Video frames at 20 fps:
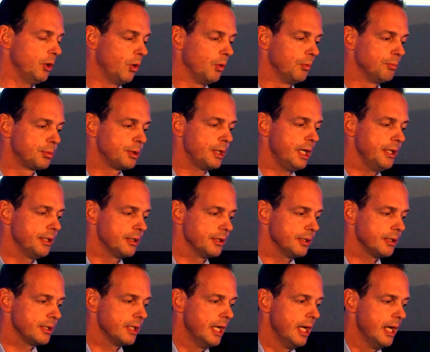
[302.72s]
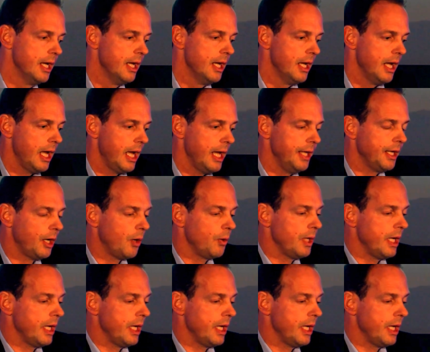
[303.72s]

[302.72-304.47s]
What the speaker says: own branded, And now